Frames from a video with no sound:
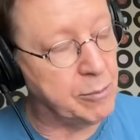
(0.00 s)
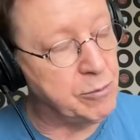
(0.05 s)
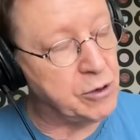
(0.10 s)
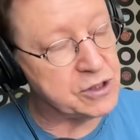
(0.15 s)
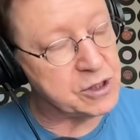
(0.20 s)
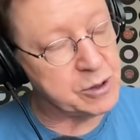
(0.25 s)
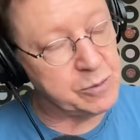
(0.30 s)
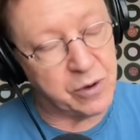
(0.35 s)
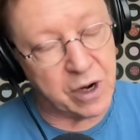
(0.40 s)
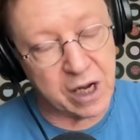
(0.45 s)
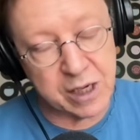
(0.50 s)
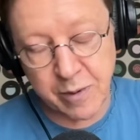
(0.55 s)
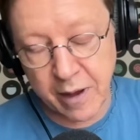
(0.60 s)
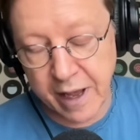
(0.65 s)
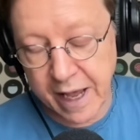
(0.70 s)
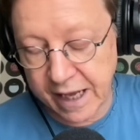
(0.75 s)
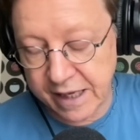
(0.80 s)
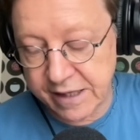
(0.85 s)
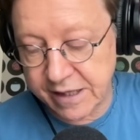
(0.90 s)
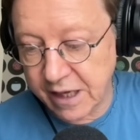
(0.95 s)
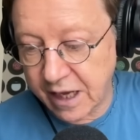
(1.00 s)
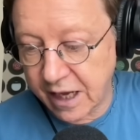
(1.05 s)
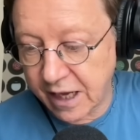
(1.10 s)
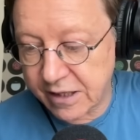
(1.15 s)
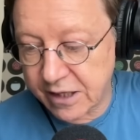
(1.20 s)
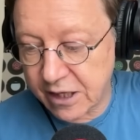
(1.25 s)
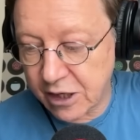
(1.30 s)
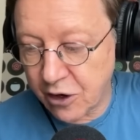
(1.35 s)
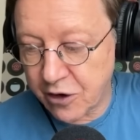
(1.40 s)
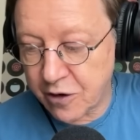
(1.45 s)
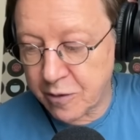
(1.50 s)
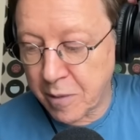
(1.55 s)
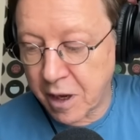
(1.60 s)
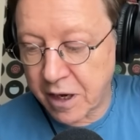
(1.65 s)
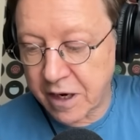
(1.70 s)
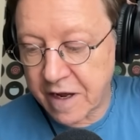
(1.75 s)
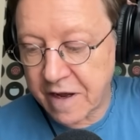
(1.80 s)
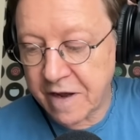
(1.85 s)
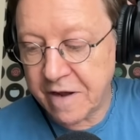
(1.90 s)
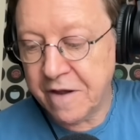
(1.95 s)
I'm not surprised by. It's a lot of
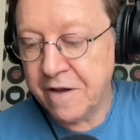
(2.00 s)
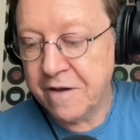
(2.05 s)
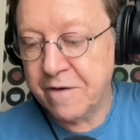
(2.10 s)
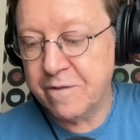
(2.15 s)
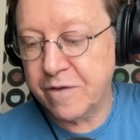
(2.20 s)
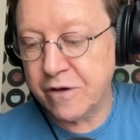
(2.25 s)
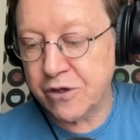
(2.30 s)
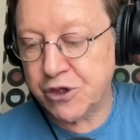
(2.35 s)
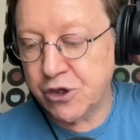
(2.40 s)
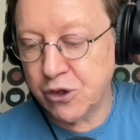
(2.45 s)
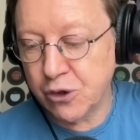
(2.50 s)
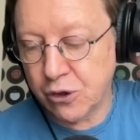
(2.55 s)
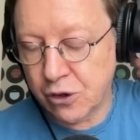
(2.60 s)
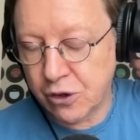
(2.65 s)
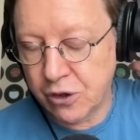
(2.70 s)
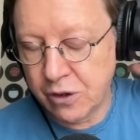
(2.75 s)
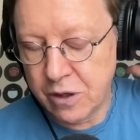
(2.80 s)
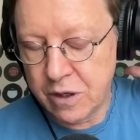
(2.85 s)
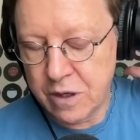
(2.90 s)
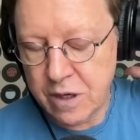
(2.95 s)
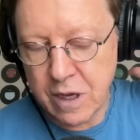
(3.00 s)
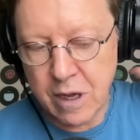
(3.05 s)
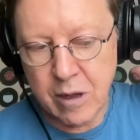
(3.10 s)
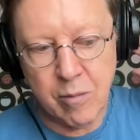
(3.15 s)
money for sure,